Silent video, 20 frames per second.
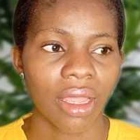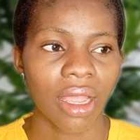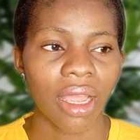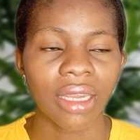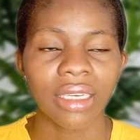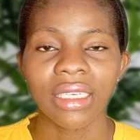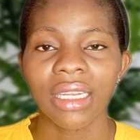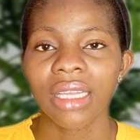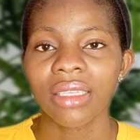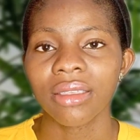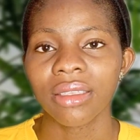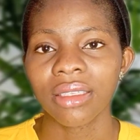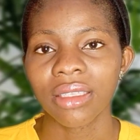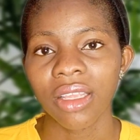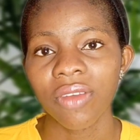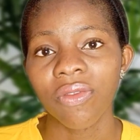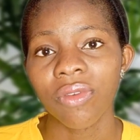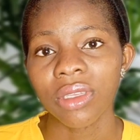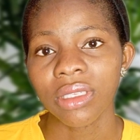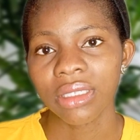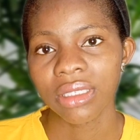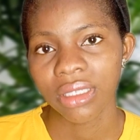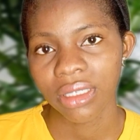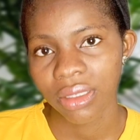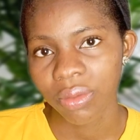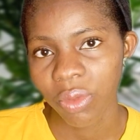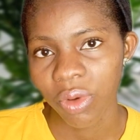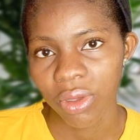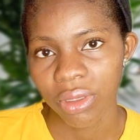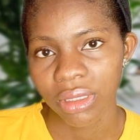And she had to stay for
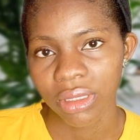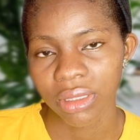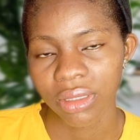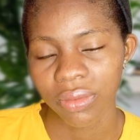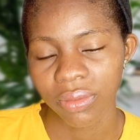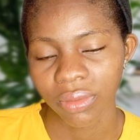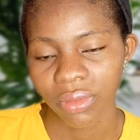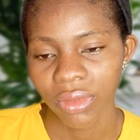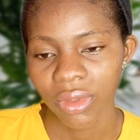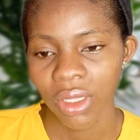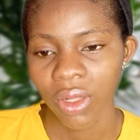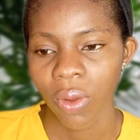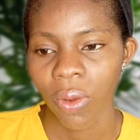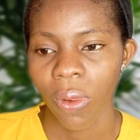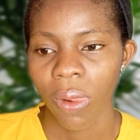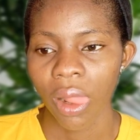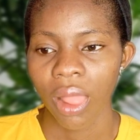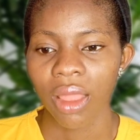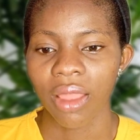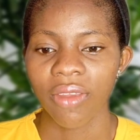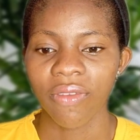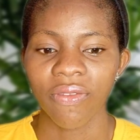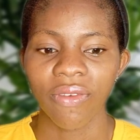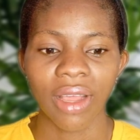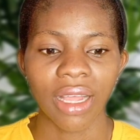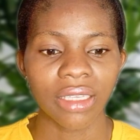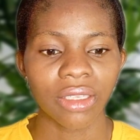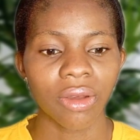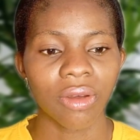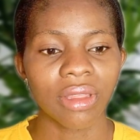6 months. In
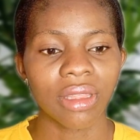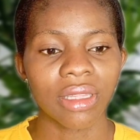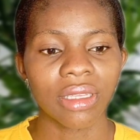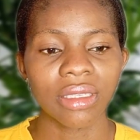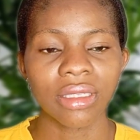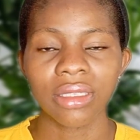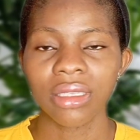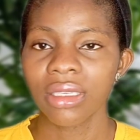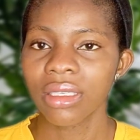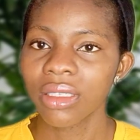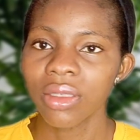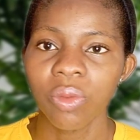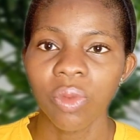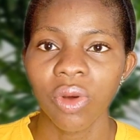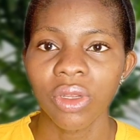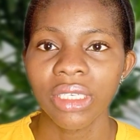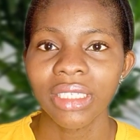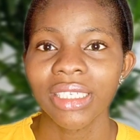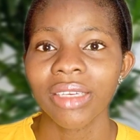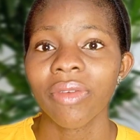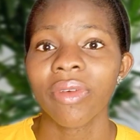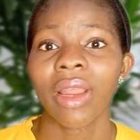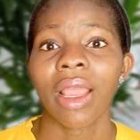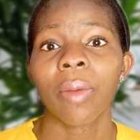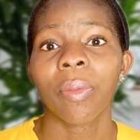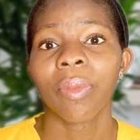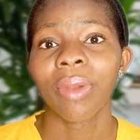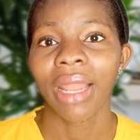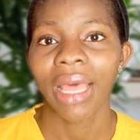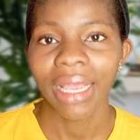fact, on the 6th month, she
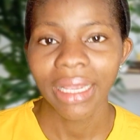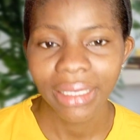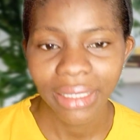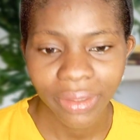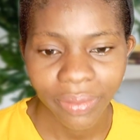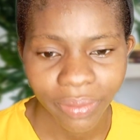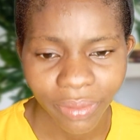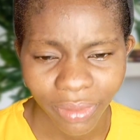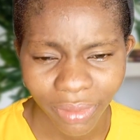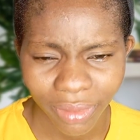reapplied.